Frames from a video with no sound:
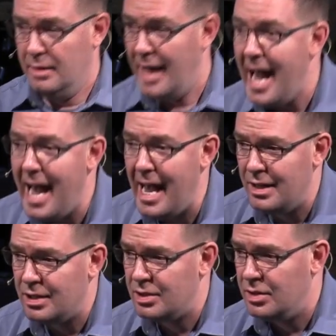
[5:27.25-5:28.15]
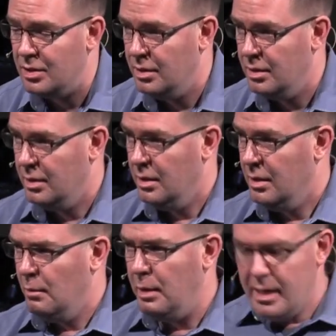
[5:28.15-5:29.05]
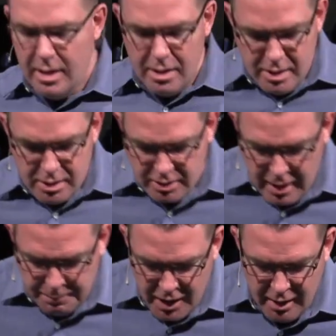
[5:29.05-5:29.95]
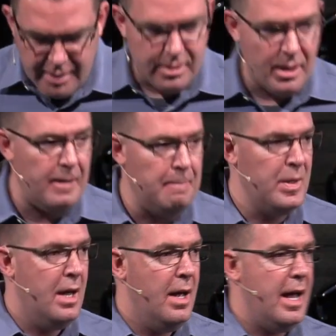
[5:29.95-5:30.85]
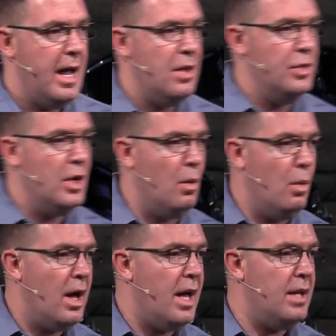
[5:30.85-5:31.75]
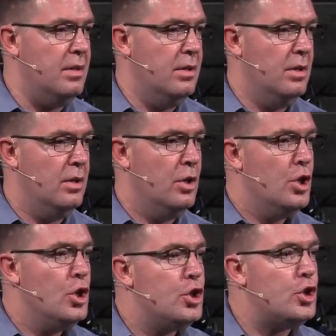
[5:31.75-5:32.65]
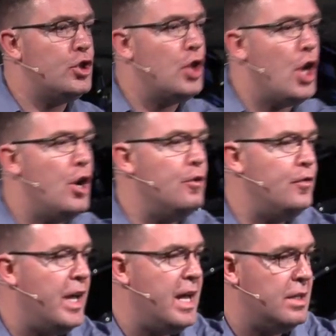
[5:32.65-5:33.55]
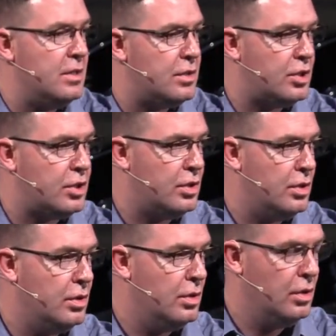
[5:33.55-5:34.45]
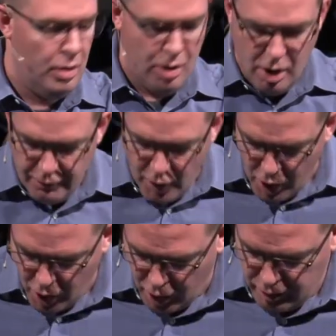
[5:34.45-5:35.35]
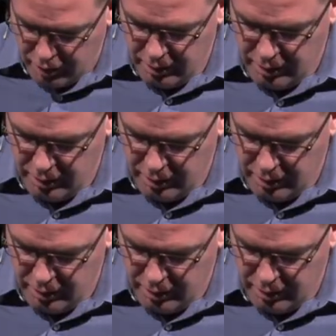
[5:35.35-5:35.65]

Last. But he didn't just stop there. He said, and the what? Servant of all.